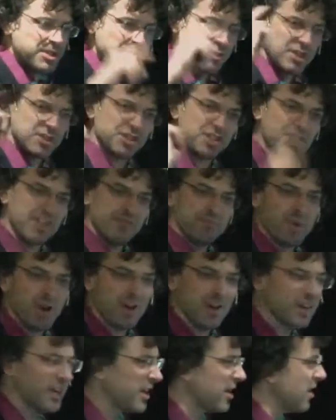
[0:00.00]
but you're the chief
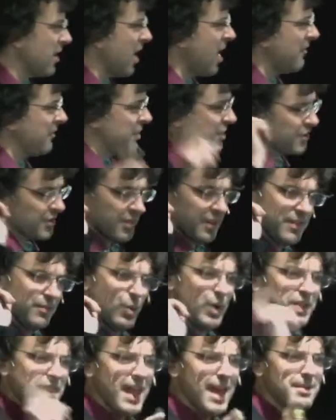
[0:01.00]
marketing officer. And
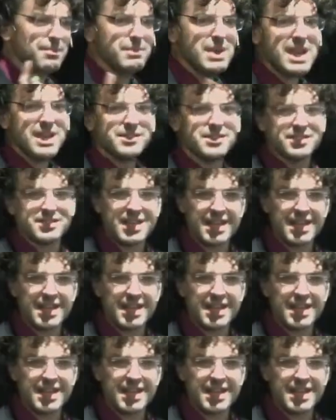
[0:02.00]
what that means